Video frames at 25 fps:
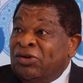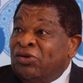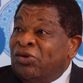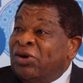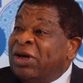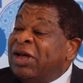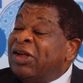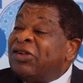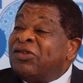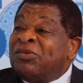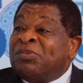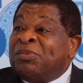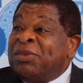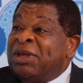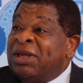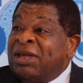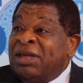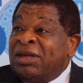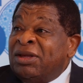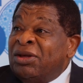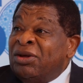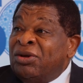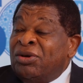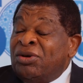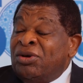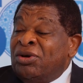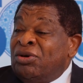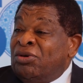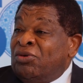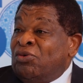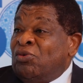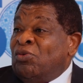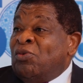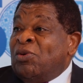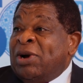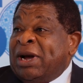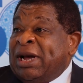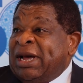You asked me
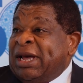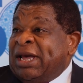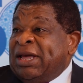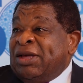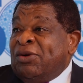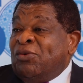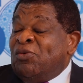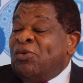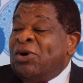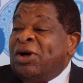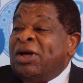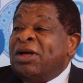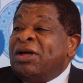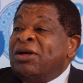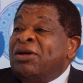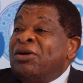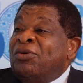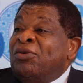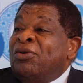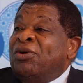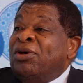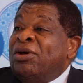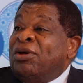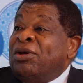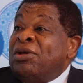why. Oh,